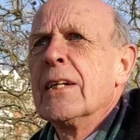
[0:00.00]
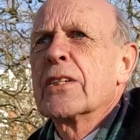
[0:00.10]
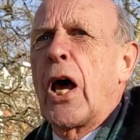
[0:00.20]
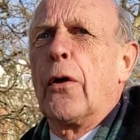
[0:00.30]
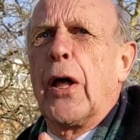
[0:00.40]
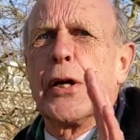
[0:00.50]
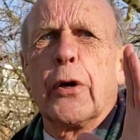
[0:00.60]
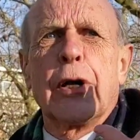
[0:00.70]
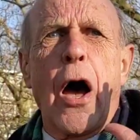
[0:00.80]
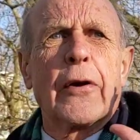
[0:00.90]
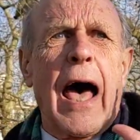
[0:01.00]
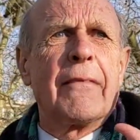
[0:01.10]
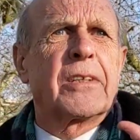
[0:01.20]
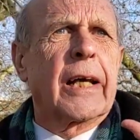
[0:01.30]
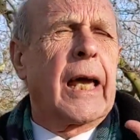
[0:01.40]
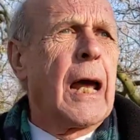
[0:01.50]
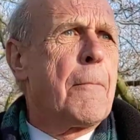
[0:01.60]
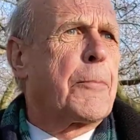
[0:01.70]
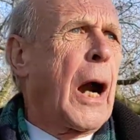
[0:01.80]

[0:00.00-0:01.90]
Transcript: so that you don't have to keep